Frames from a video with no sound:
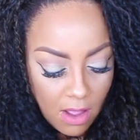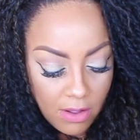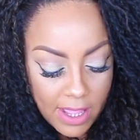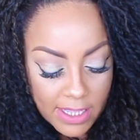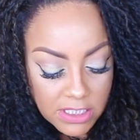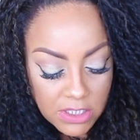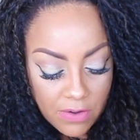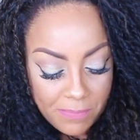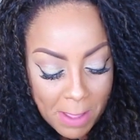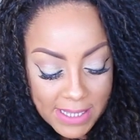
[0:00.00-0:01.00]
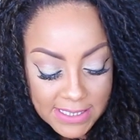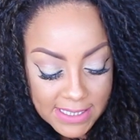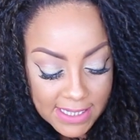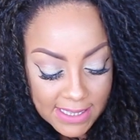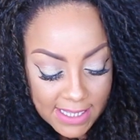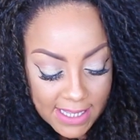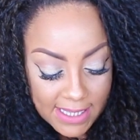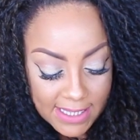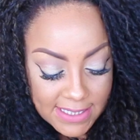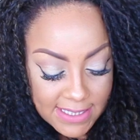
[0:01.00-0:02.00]
Okay, so
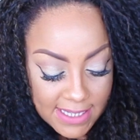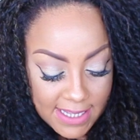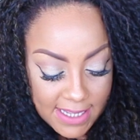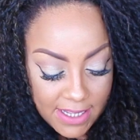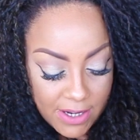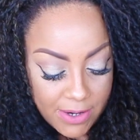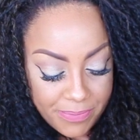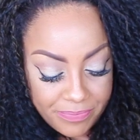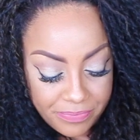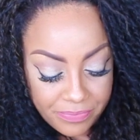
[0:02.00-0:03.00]
basically, let's see here